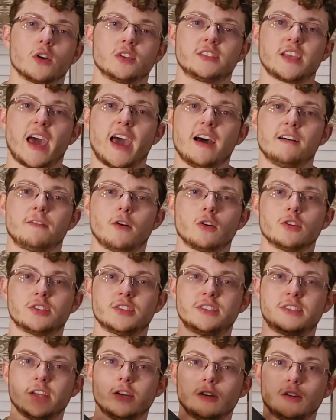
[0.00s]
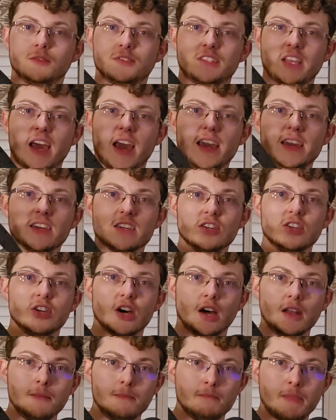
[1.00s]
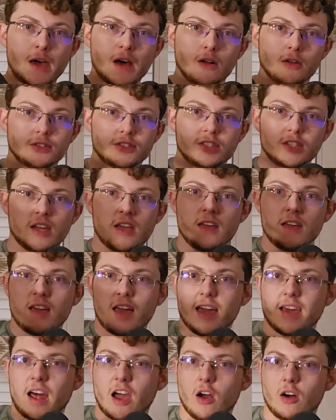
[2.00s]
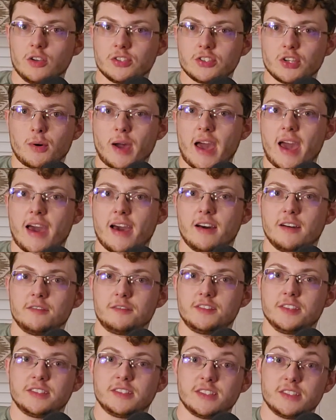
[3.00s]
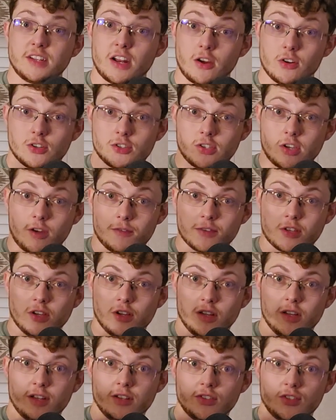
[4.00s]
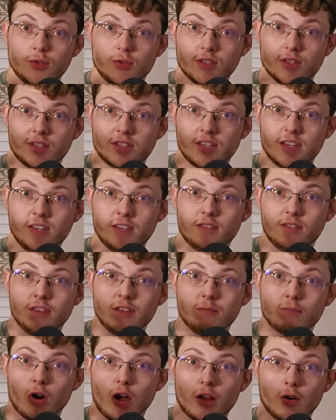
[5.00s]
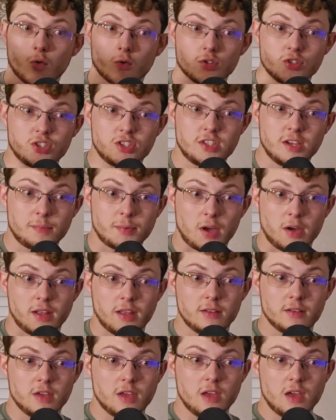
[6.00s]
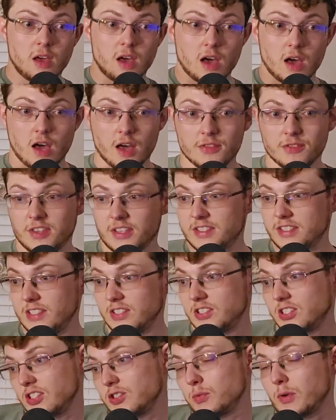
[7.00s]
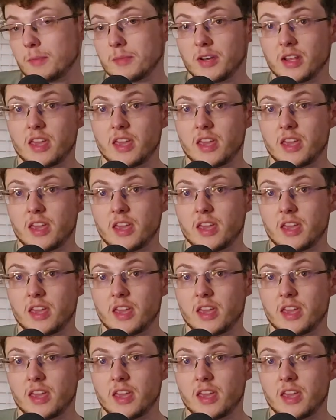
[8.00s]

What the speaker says: course, have ourselves a gun belt. And I also have, this is an airsoft gun, as you can see, the bright orange tip on it. This is just